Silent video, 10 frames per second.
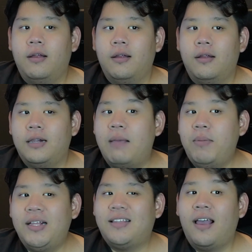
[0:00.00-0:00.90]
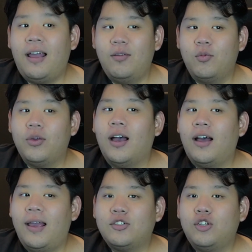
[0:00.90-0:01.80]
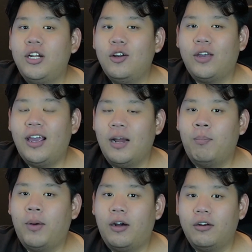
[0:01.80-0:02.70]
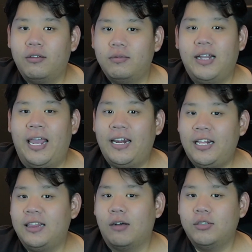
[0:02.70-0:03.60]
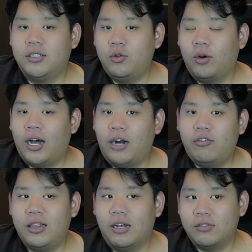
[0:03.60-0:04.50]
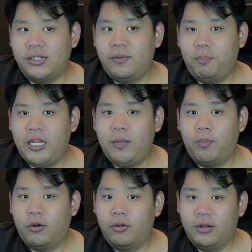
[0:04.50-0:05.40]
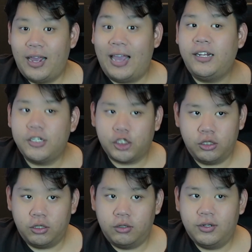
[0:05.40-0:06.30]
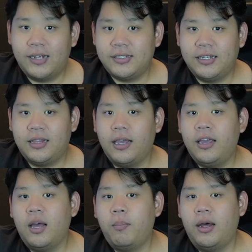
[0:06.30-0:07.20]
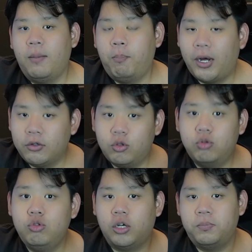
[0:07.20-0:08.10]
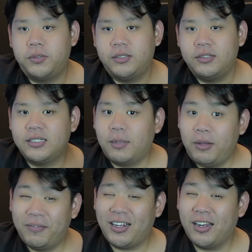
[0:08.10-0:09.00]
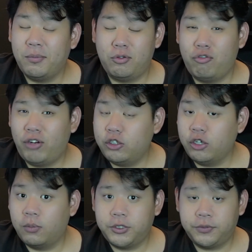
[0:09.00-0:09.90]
that means that we are actually looking at about 80,000 to 100,000 people additional that's taking up about two jobs, some even taking up three jobs.